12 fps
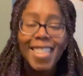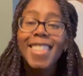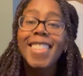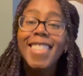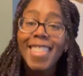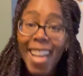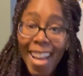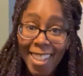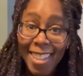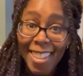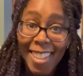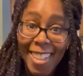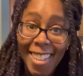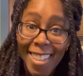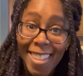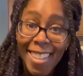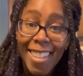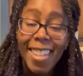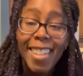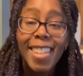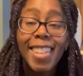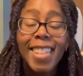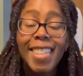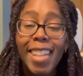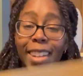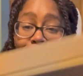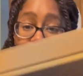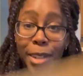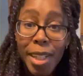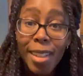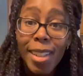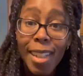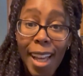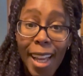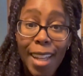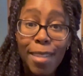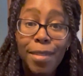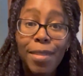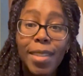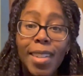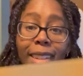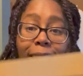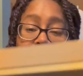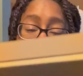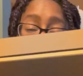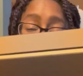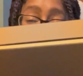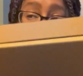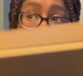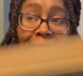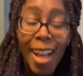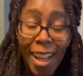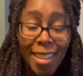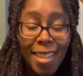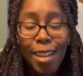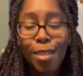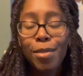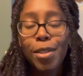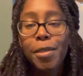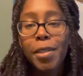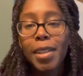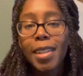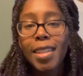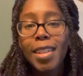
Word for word: Sadly, it is a real life, not self-refilling